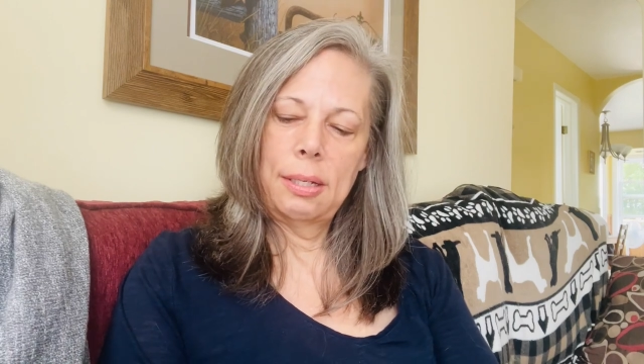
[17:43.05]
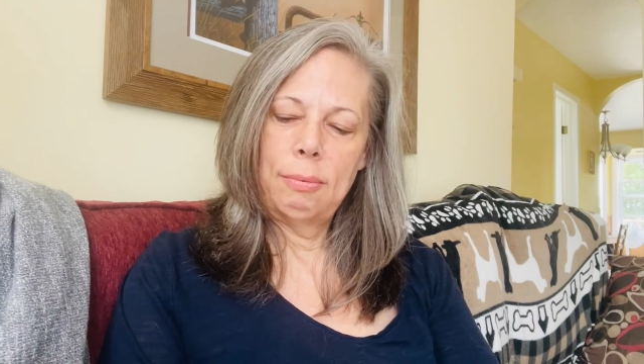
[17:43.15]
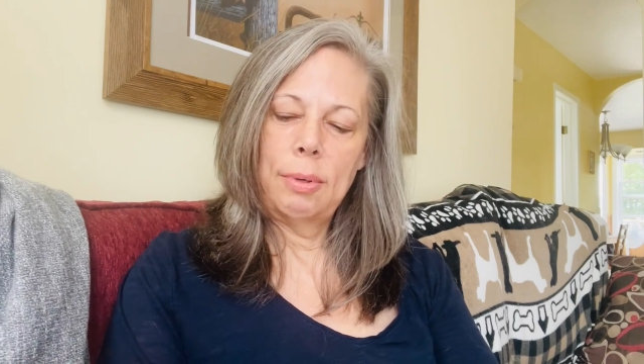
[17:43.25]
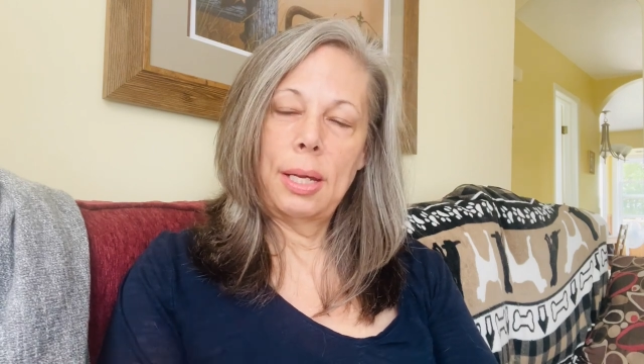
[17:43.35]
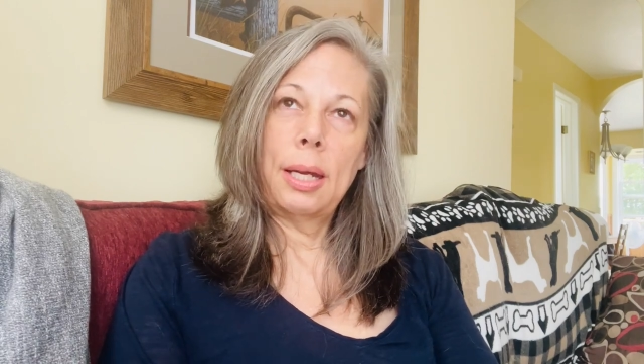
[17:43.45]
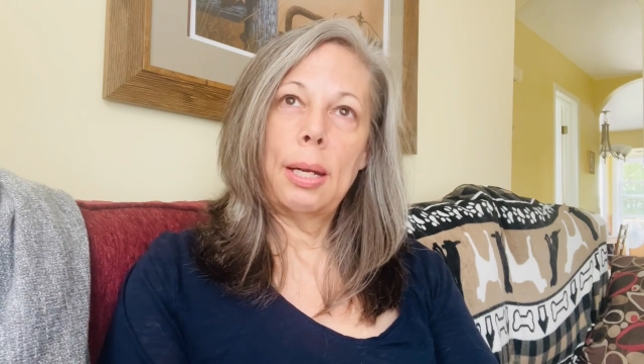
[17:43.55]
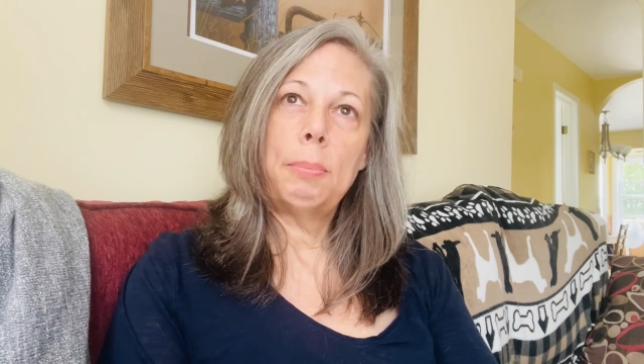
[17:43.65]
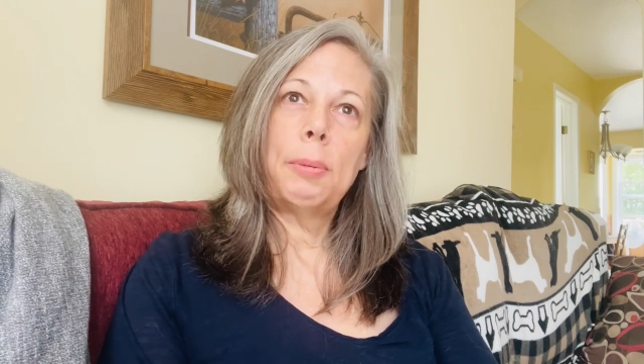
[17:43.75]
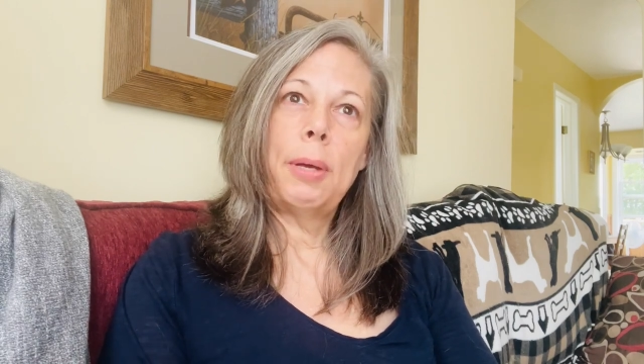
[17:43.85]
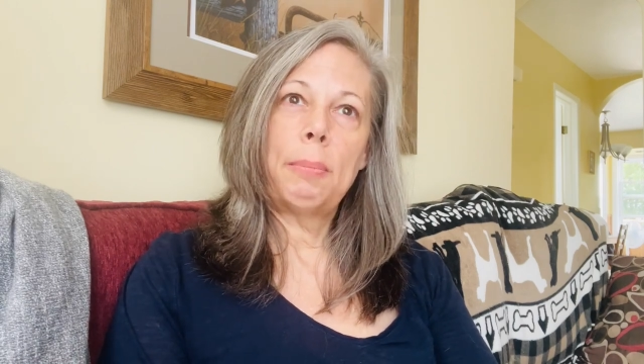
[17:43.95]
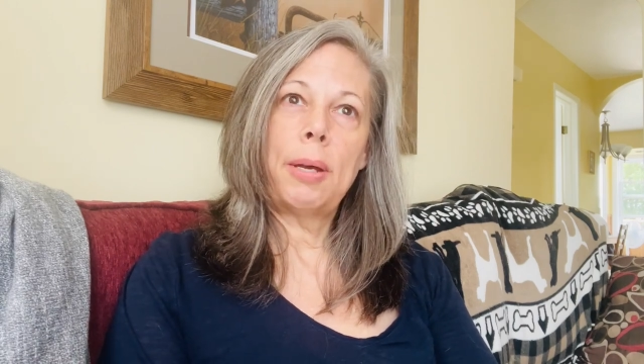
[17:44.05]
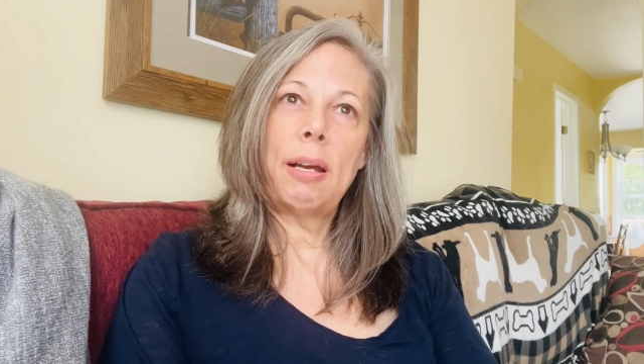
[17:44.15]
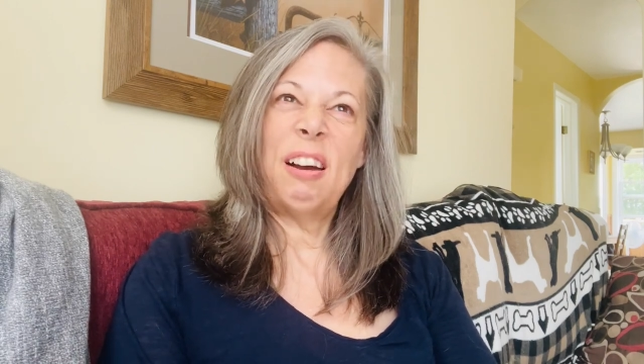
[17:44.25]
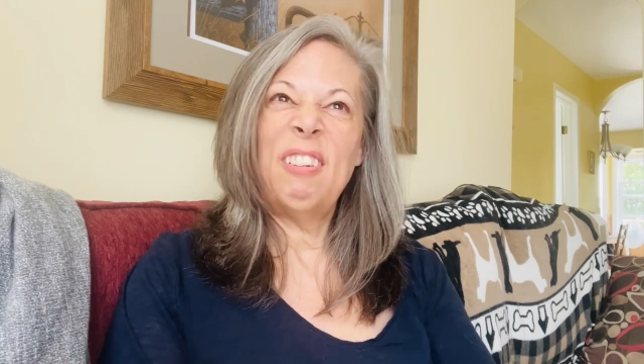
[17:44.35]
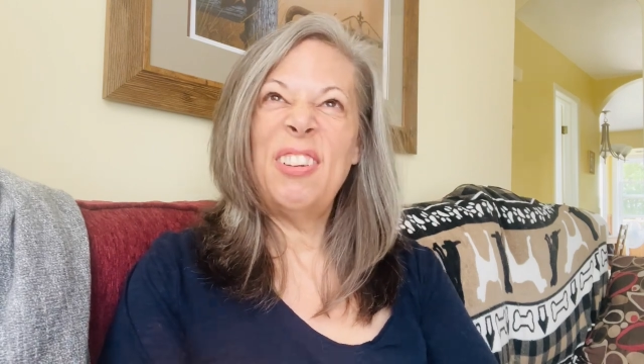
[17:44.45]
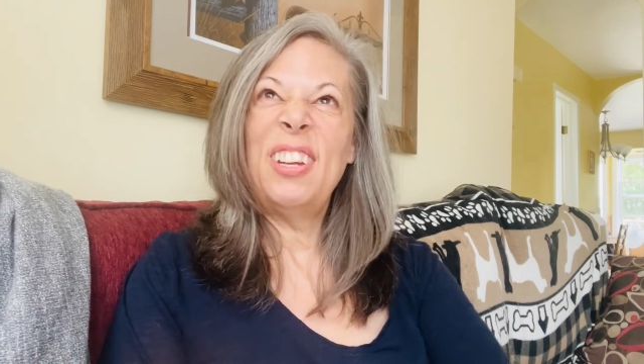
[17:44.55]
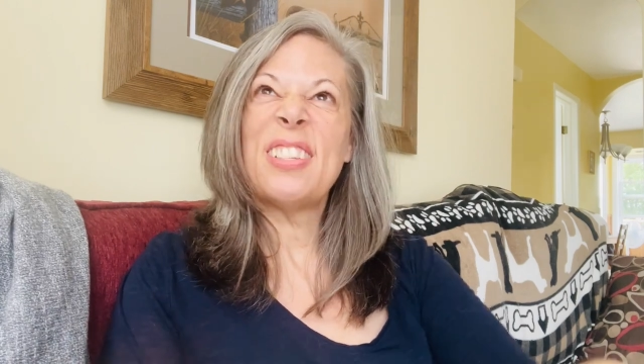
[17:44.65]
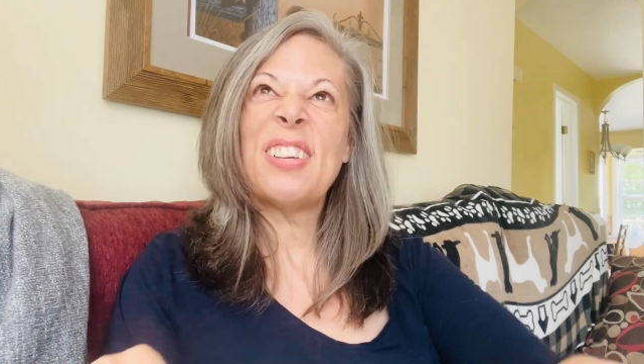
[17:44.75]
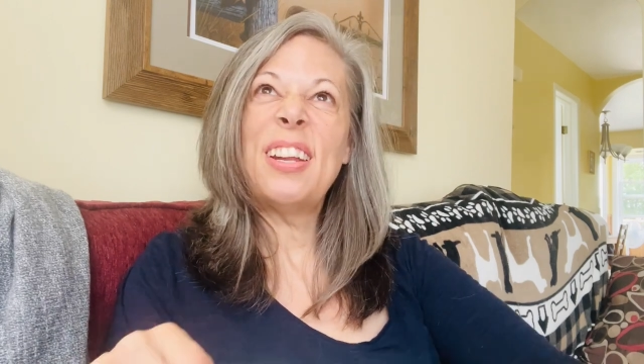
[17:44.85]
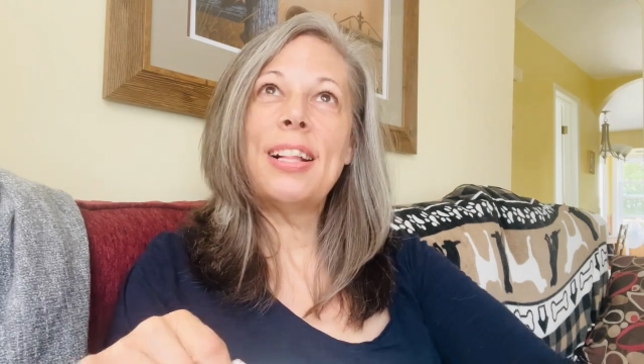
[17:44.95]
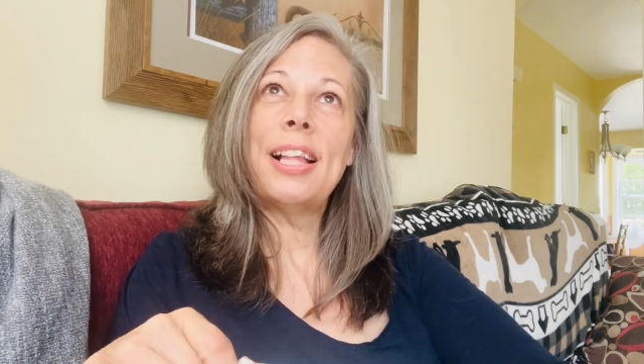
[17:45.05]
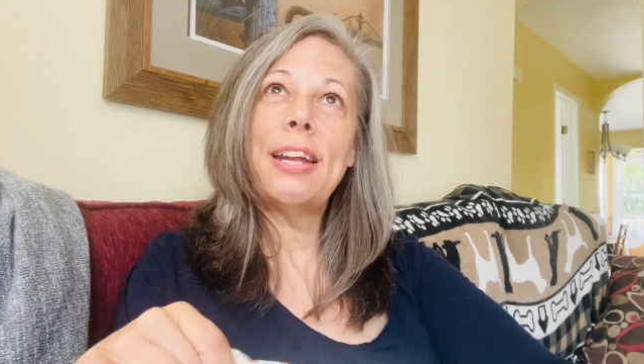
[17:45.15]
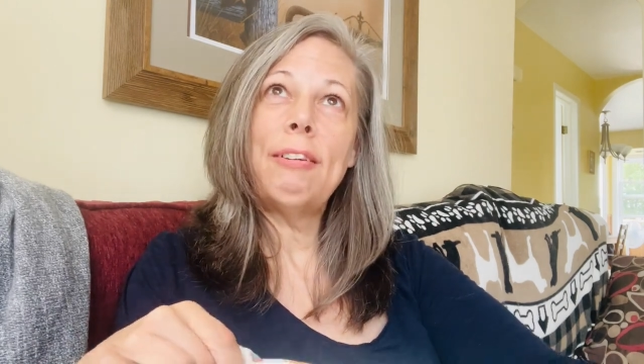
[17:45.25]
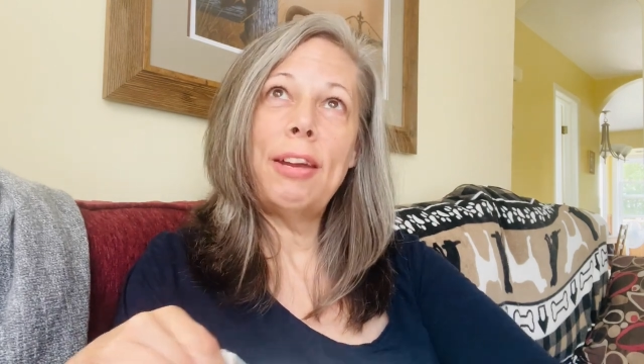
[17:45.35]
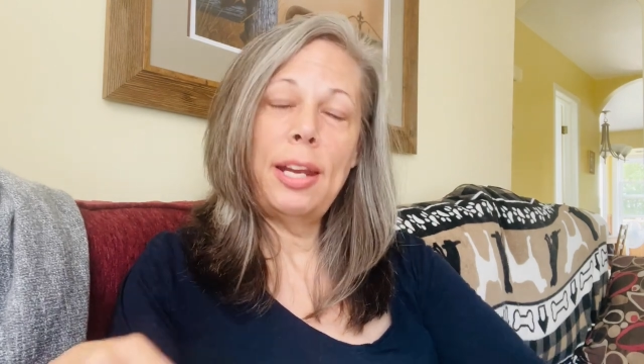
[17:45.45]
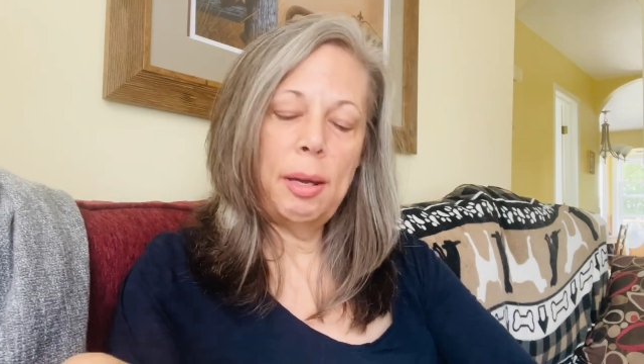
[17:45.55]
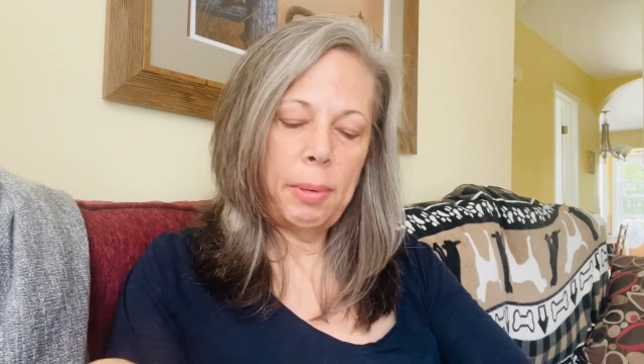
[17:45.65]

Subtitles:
when I got up to make my coffee, and it's kind of cloudy right now,